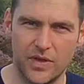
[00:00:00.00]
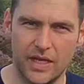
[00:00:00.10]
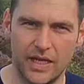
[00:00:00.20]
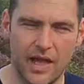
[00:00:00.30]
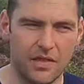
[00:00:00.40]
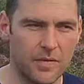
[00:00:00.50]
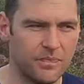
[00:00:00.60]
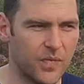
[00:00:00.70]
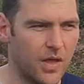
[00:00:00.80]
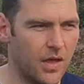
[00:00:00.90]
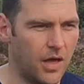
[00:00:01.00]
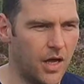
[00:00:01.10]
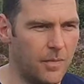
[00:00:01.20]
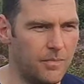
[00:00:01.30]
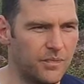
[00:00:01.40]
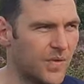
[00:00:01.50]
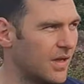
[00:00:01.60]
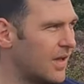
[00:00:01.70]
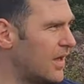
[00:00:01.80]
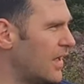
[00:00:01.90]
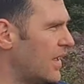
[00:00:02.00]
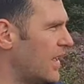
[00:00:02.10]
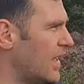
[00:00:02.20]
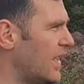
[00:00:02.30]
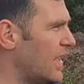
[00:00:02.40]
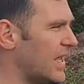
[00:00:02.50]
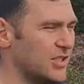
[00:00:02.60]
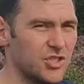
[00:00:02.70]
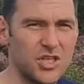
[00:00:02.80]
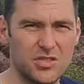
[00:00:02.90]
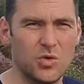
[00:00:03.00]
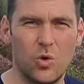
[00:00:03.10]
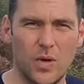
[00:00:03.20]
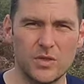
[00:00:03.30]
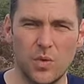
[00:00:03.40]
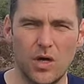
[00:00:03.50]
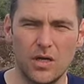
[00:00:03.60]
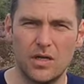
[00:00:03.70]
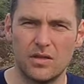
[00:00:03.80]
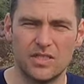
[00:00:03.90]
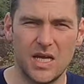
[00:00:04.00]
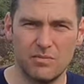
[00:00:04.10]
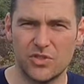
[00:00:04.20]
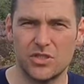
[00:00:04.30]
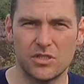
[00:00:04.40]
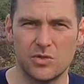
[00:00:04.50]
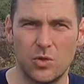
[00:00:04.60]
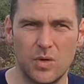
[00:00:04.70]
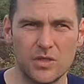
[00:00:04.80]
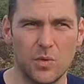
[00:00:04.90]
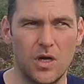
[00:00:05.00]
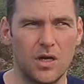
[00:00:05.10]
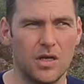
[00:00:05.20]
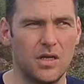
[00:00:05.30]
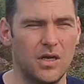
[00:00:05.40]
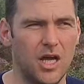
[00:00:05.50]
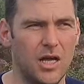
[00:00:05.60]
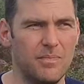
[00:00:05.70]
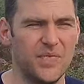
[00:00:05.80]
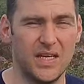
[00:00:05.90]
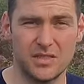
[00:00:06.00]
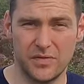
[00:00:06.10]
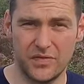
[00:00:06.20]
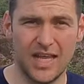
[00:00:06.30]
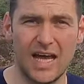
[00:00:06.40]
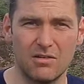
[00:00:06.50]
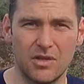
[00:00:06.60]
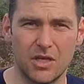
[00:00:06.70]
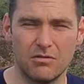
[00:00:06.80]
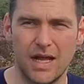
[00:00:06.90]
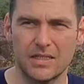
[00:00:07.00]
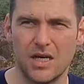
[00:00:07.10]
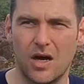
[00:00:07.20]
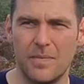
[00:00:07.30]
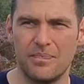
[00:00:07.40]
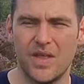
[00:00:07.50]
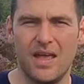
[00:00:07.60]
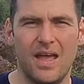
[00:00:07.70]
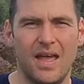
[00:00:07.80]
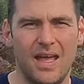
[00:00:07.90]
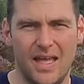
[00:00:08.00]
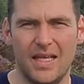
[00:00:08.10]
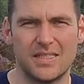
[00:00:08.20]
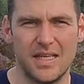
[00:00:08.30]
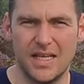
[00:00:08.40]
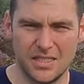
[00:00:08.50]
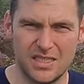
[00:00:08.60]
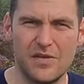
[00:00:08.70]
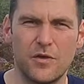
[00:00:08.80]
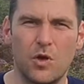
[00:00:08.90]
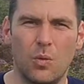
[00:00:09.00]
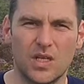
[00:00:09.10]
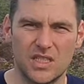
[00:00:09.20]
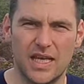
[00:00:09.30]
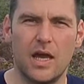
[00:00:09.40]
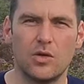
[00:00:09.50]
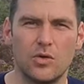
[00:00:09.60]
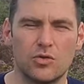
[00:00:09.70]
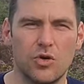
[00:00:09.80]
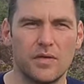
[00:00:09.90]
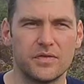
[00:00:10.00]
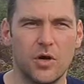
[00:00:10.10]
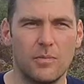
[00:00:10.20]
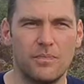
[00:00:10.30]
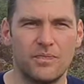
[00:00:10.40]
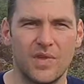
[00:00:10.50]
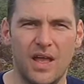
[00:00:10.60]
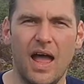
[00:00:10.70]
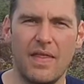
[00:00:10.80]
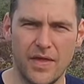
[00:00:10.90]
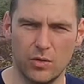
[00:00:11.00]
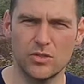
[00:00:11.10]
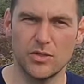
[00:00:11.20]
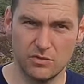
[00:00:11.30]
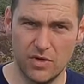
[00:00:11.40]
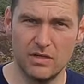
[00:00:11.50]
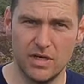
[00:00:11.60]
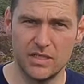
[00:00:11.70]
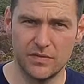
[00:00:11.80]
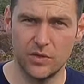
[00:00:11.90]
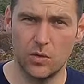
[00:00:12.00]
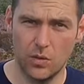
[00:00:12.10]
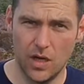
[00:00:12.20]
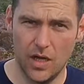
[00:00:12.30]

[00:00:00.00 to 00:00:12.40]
the ling heather. It just doesn't always work. The temperature doesn't always work. It doesn't flower at the correct time. It's a difficult one to get a good crop from. And then also it's a really, really difficult